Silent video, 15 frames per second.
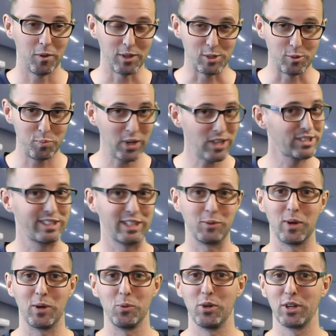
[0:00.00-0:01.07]
especially
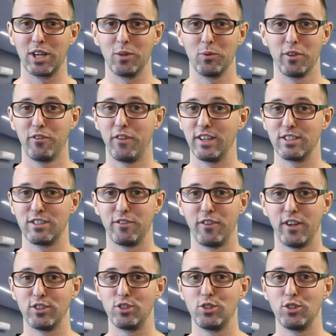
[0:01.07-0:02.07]
while working with face-to-face